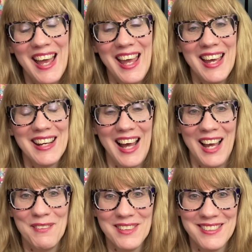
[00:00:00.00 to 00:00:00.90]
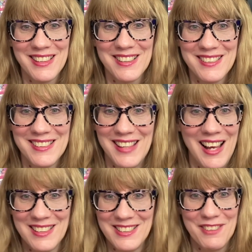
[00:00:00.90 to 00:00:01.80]
And I will start
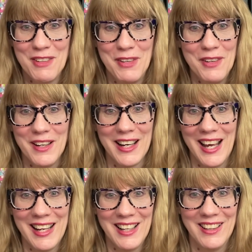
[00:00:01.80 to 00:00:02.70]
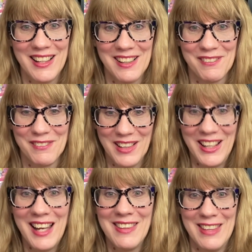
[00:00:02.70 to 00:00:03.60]
uh, start reviewing. I got a lot of a
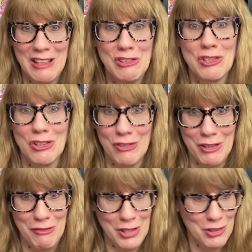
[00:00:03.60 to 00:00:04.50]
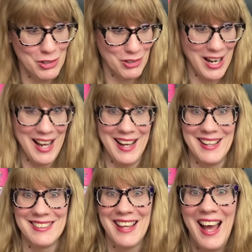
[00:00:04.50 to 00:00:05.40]
lot of things to review, you
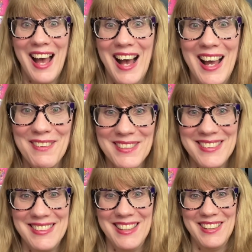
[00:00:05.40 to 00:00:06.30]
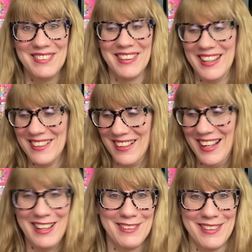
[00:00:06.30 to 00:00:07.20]
guys. I will see you later.
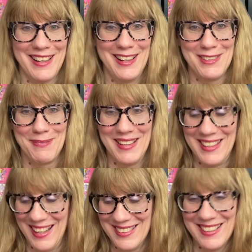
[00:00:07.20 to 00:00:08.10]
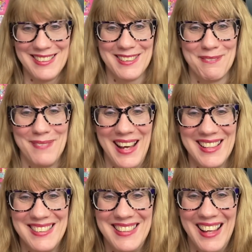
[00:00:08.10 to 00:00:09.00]
I got to organize my desk. It's a
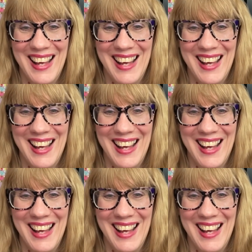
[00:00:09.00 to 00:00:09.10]
mess.